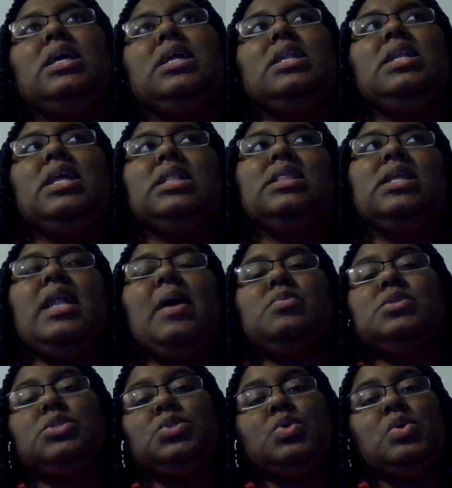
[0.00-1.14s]
nothing I
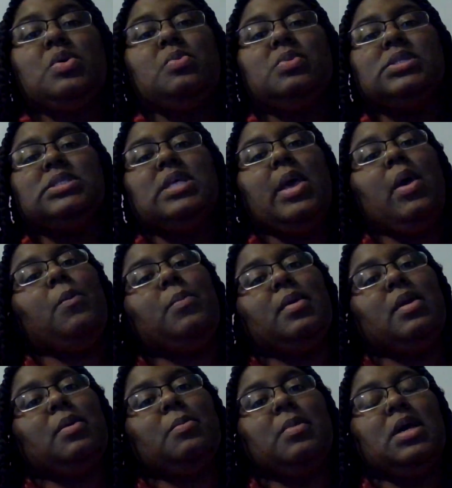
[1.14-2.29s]
was doing was
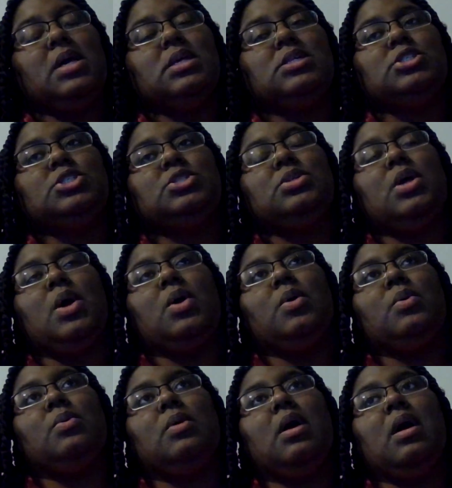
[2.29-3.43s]
helping much, you know.